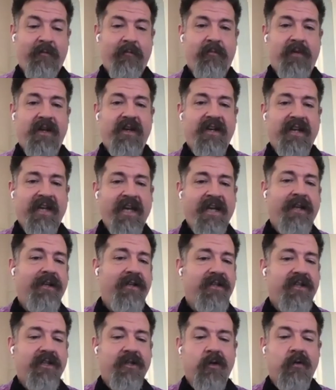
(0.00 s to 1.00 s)
but
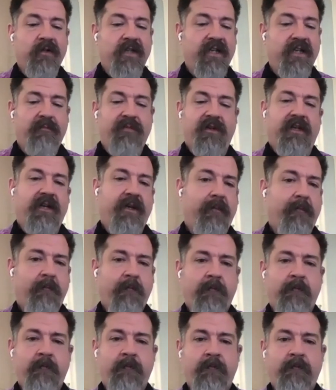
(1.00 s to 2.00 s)
needed so deeply,
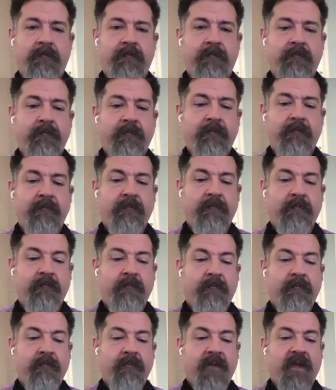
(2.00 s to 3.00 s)

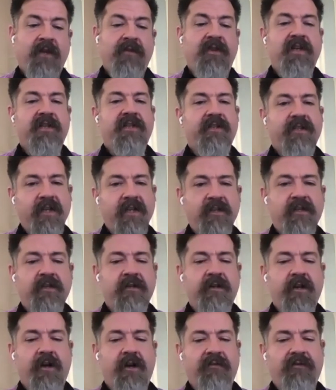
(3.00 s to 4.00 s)
in this
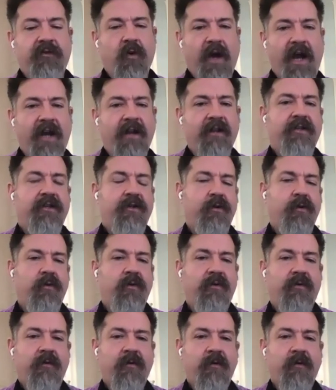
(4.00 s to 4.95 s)
season of gratitude,